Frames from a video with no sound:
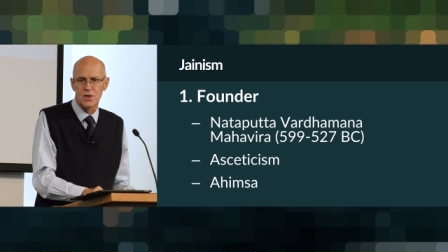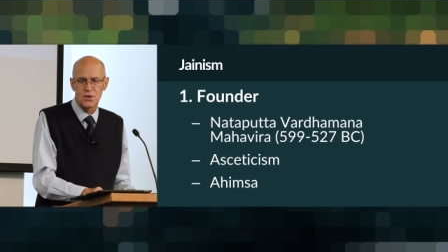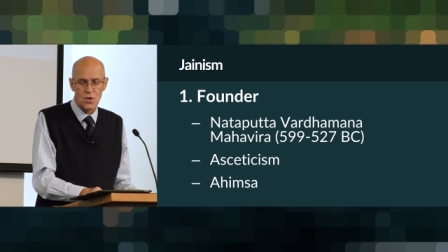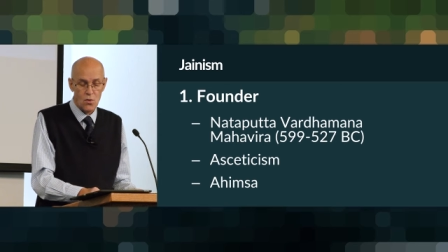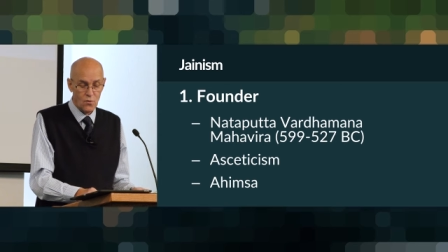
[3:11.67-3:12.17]

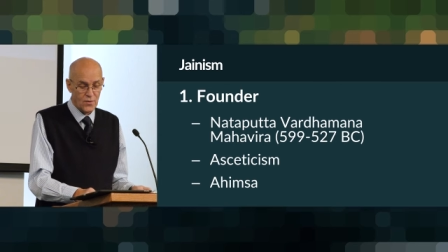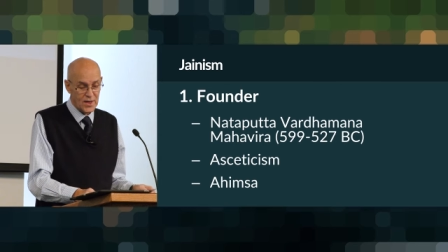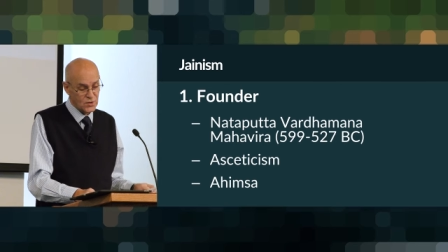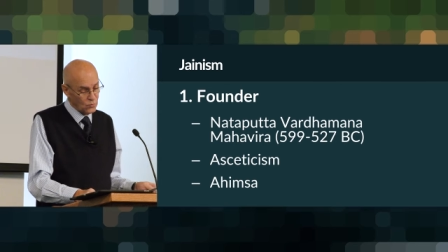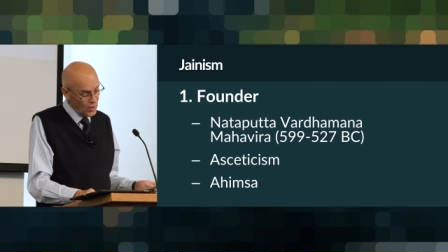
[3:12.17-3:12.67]
So
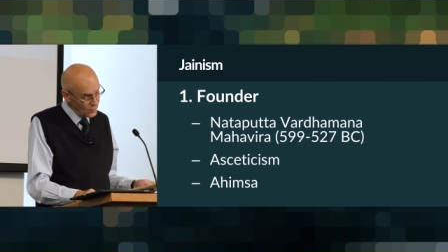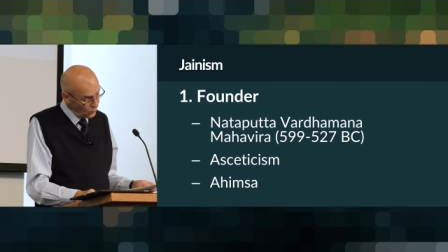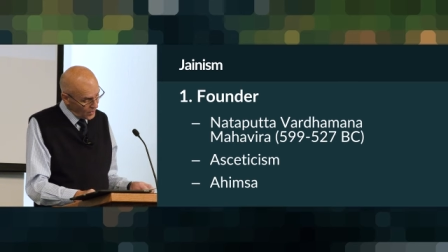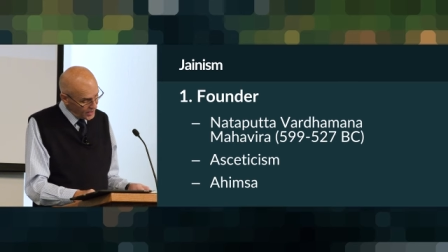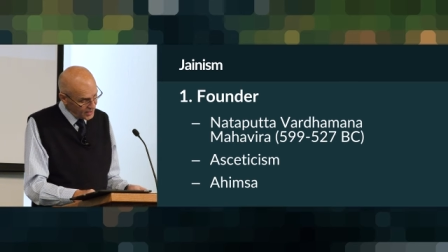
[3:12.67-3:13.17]
that's
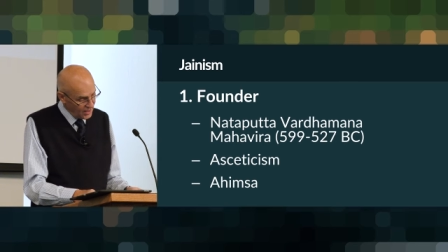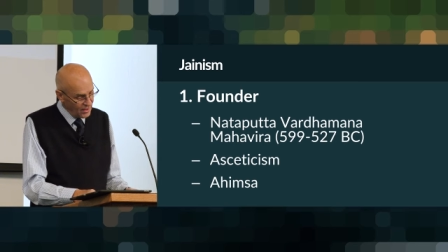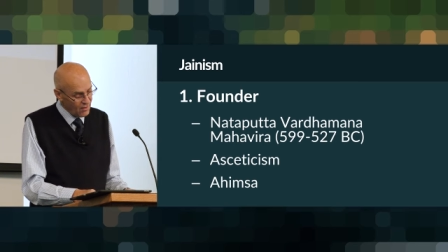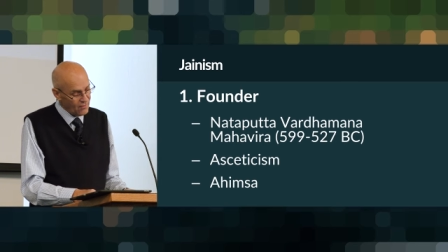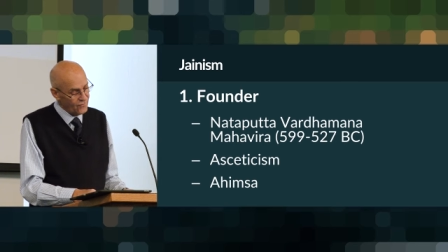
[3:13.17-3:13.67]
one way
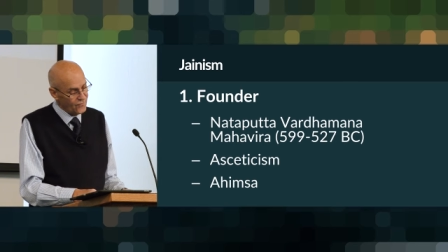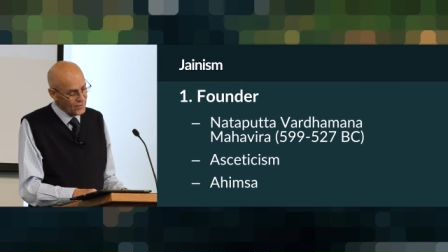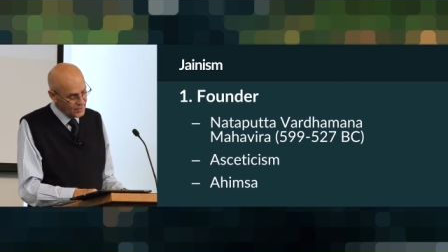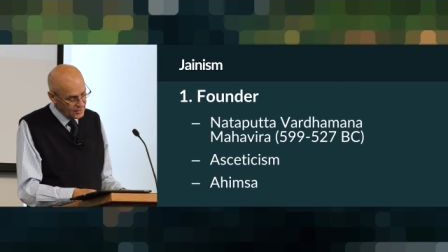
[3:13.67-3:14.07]
of